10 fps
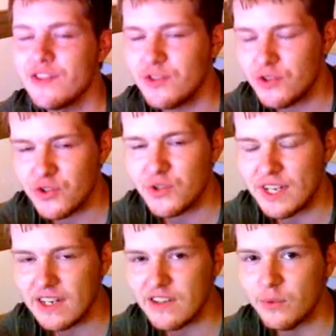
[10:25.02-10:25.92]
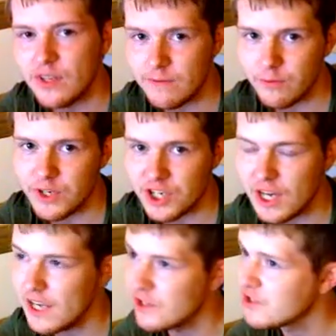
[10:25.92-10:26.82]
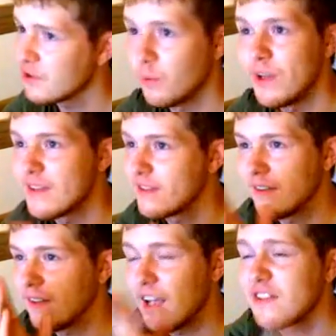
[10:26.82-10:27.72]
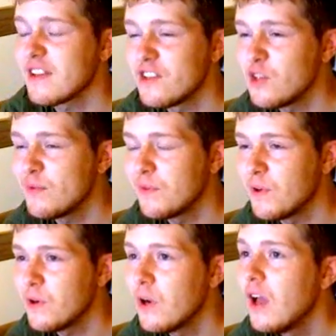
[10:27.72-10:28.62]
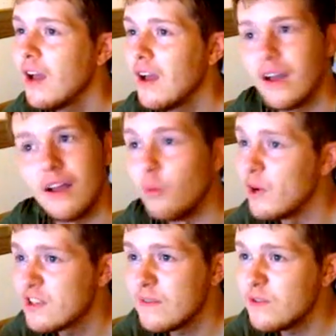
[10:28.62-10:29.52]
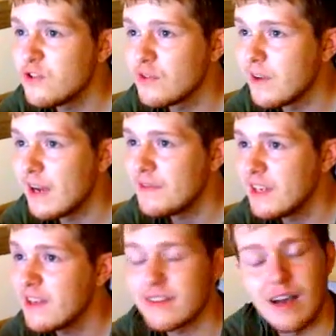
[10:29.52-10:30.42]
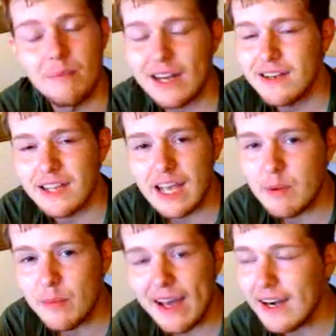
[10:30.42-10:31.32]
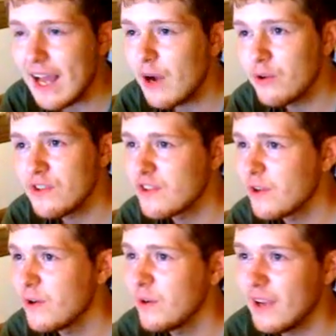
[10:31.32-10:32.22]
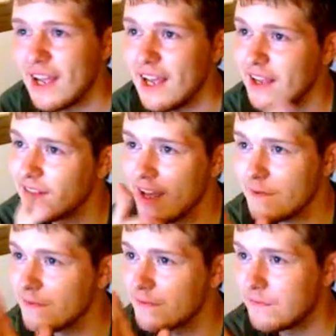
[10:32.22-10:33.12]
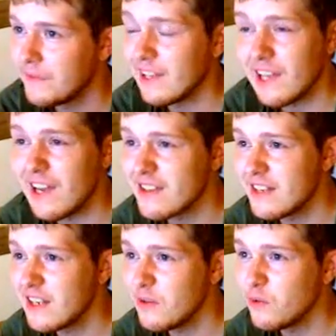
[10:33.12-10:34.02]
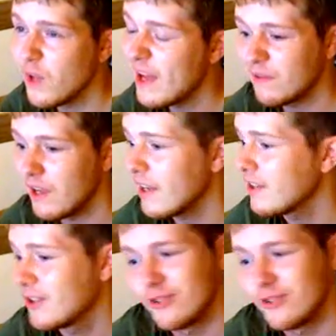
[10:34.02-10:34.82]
use your tickets when they've recharged. Once, as I said to you before, once you've used your 5 tickets, come back to the game in about an hour and so, and that last ticket will have, like,